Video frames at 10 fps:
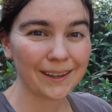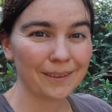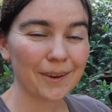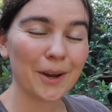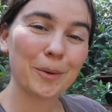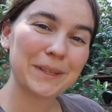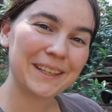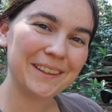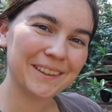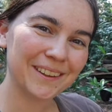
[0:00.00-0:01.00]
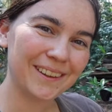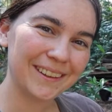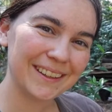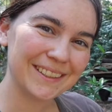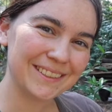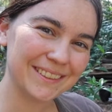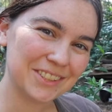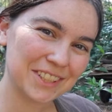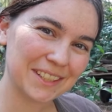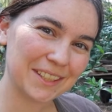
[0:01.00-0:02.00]
Well, I hope taking along into the
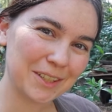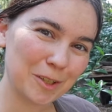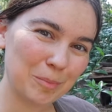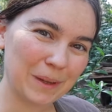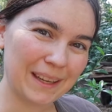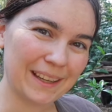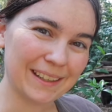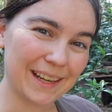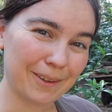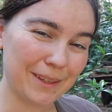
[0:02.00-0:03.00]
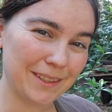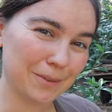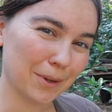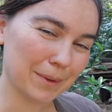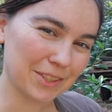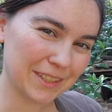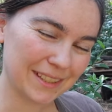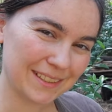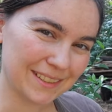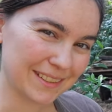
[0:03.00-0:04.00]
chicken coop and how we deworm our
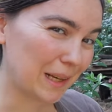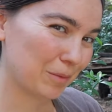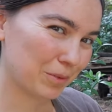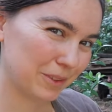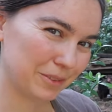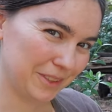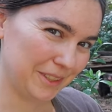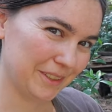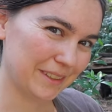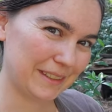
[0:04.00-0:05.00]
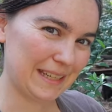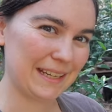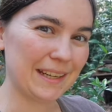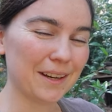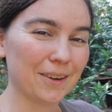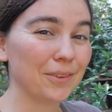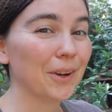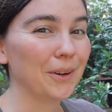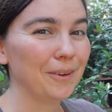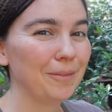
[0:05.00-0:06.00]
chickens is helpful for you and taking care of
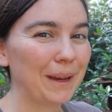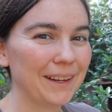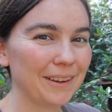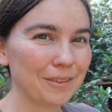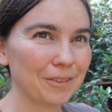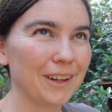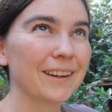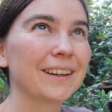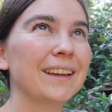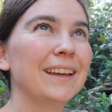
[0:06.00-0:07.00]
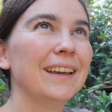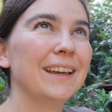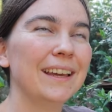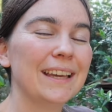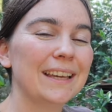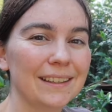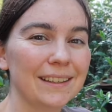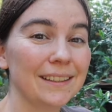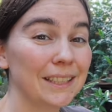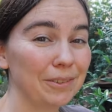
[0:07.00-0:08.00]
your own backyard flock.
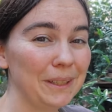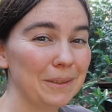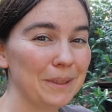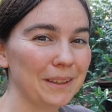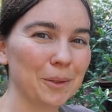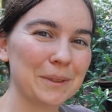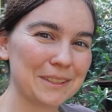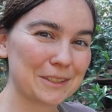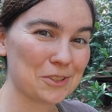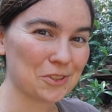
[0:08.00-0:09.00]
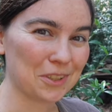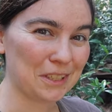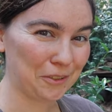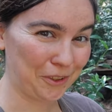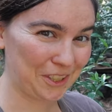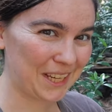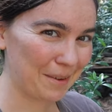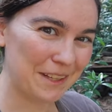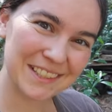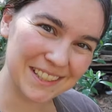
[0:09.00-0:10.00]
It definitely can be a little bit disconcerting the first
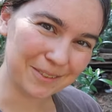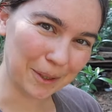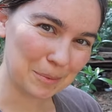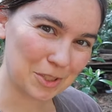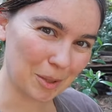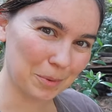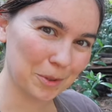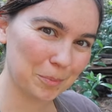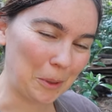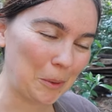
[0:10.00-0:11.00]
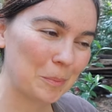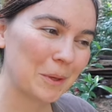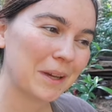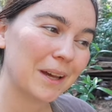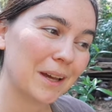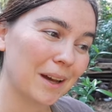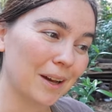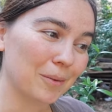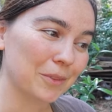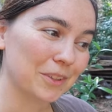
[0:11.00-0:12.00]
time you see worms show up in their poop.
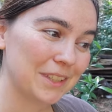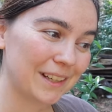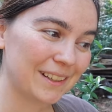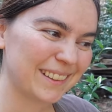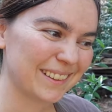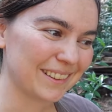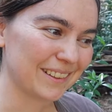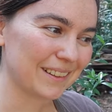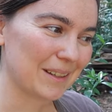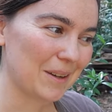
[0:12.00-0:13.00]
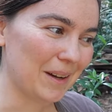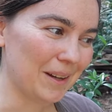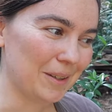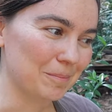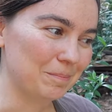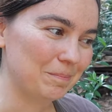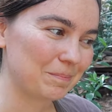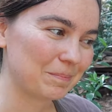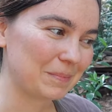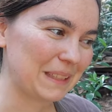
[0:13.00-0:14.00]
Uh, when they're young, they're um,
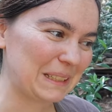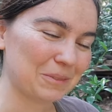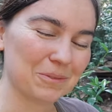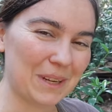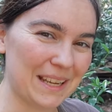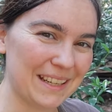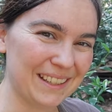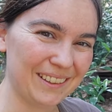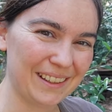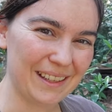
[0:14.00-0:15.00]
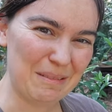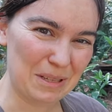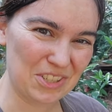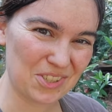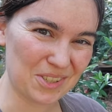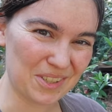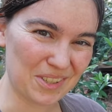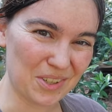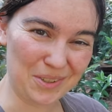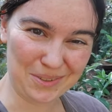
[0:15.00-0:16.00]
like red and look kind of like
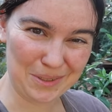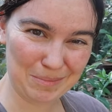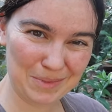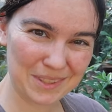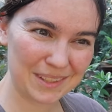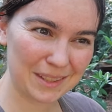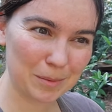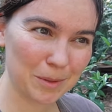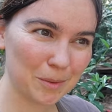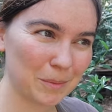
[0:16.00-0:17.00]
miniature earthworms in the hoop.